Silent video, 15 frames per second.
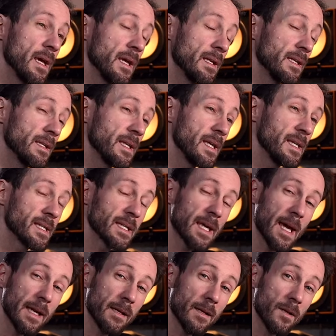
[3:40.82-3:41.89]
These
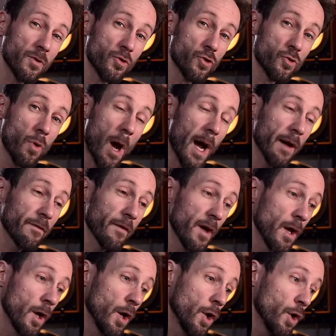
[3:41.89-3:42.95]
can drive
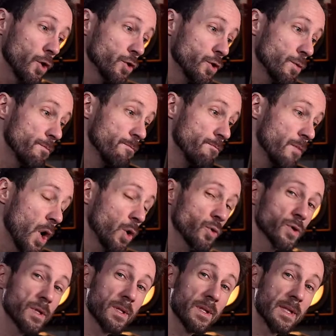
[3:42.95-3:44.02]
the
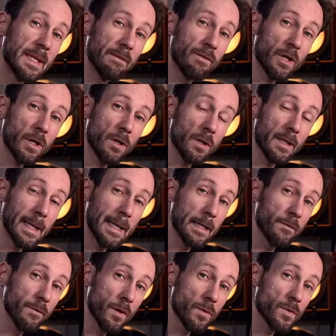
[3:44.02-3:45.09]
most difficult
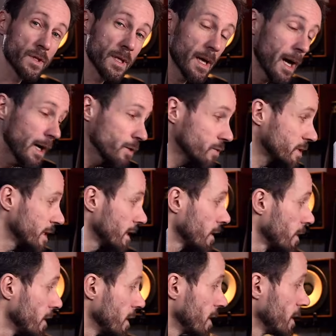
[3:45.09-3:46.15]
headphones out
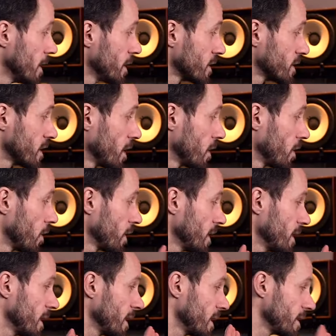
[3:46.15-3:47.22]
there. So
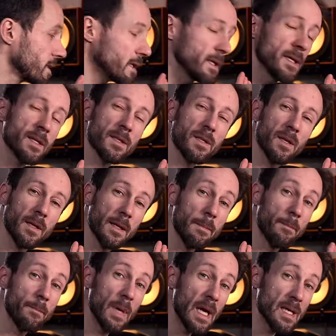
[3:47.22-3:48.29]
it is an
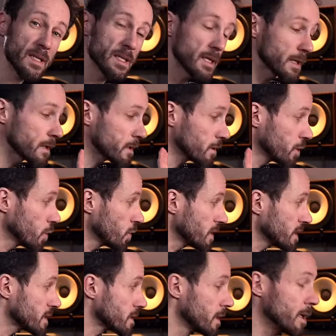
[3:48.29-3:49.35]
amazing
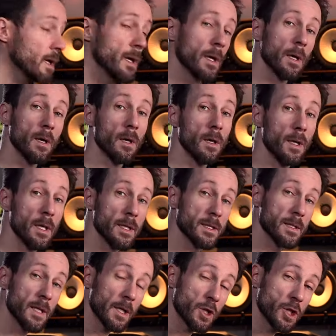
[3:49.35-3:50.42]
unit.
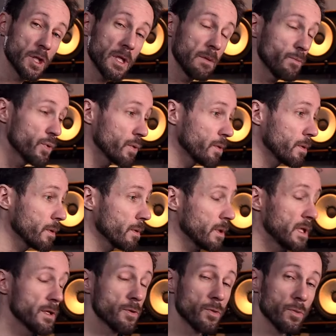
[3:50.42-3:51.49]
It's not cheap.
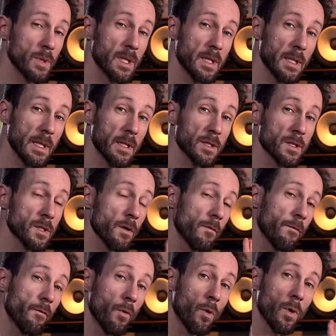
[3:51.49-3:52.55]
It retails
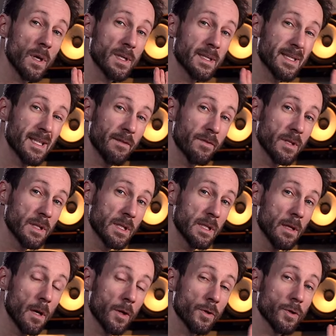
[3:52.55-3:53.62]
for
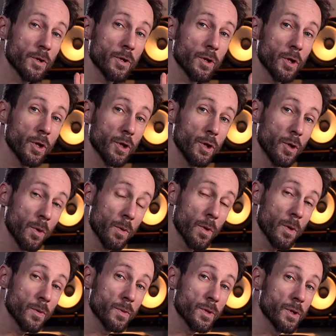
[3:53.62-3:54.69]
1700
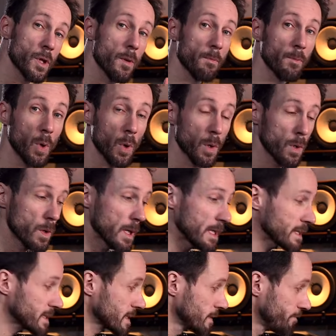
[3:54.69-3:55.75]
euros more or
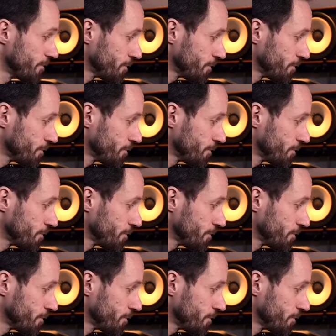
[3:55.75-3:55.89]
less.